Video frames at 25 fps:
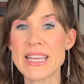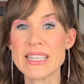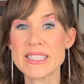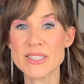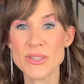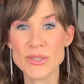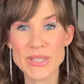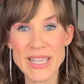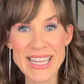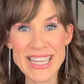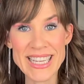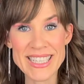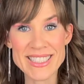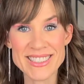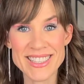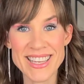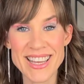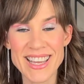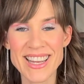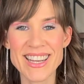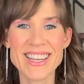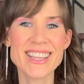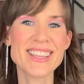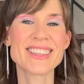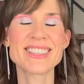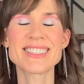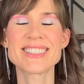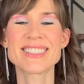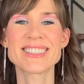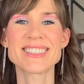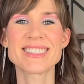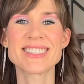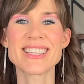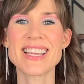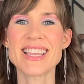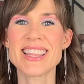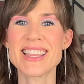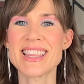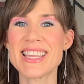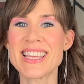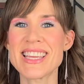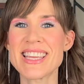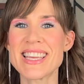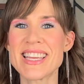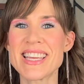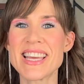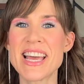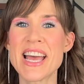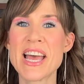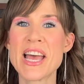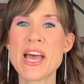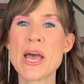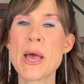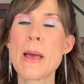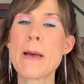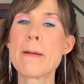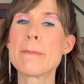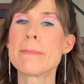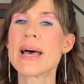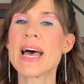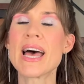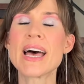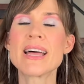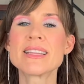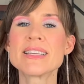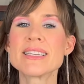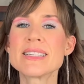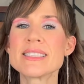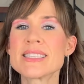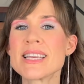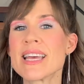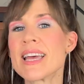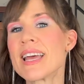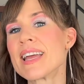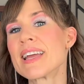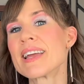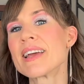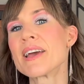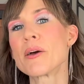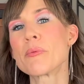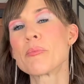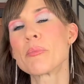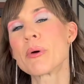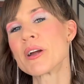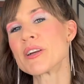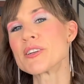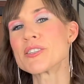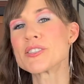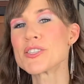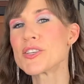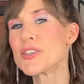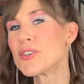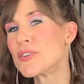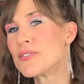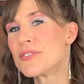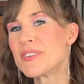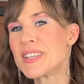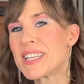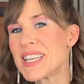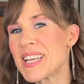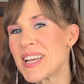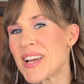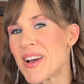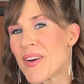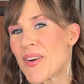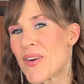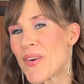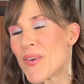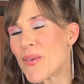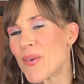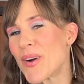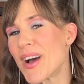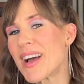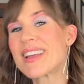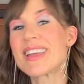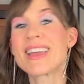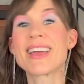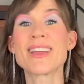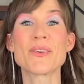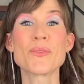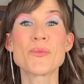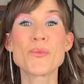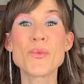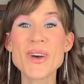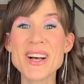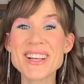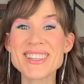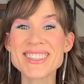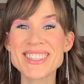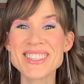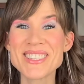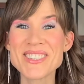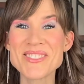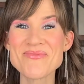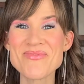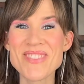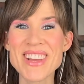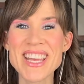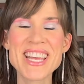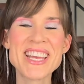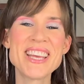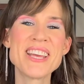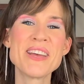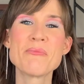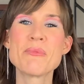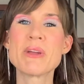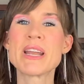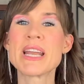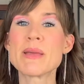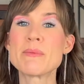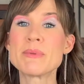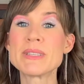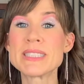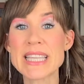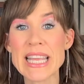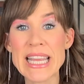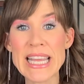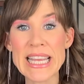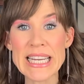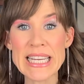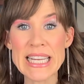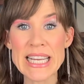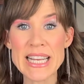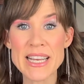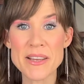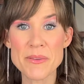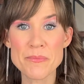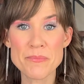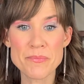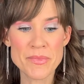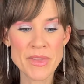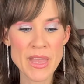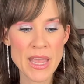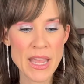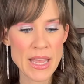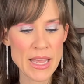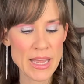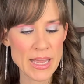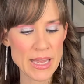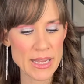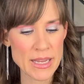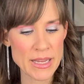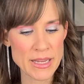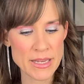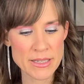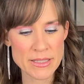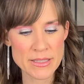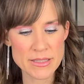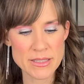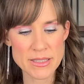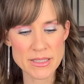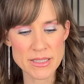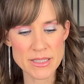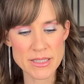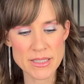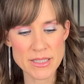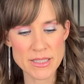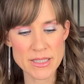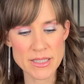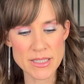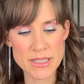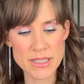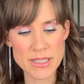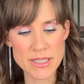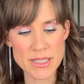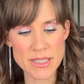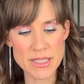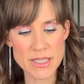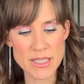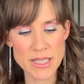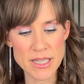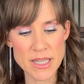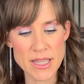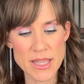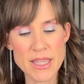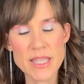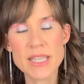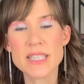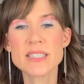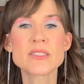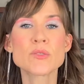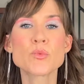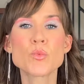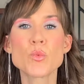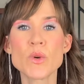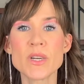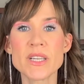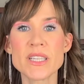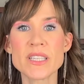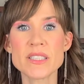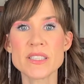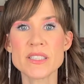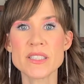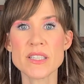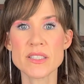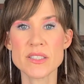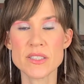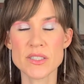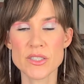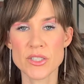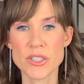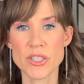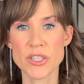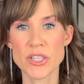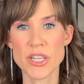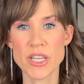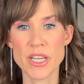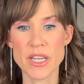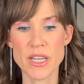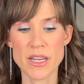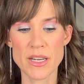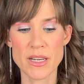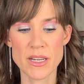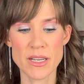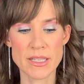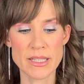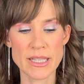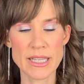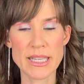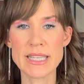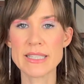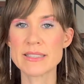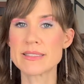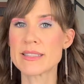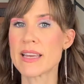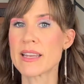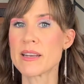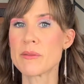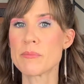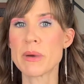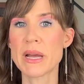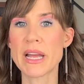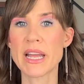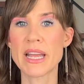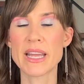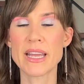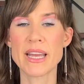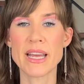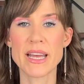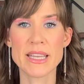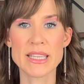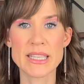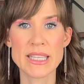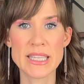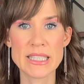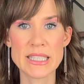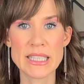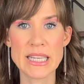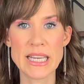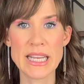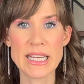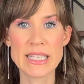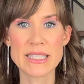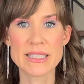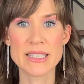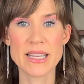so like I said, this is the palette tag part two video. Again, welcome. My name is Anna. And this was started, like I said, by Ali Glines